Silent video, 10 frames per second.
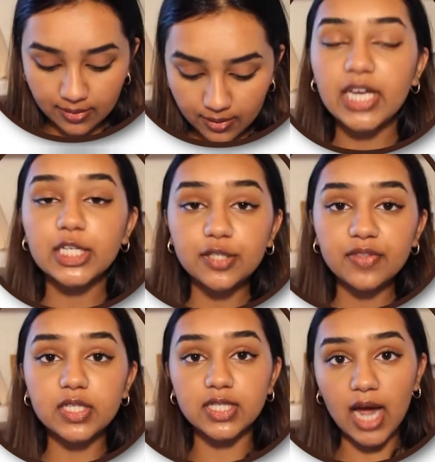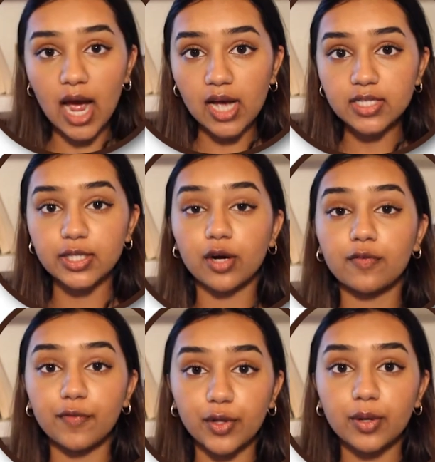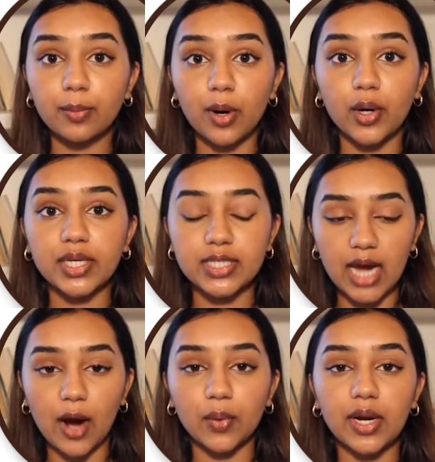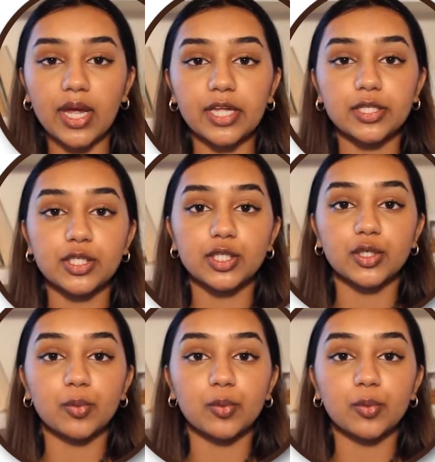Each of these tasks are further broken down into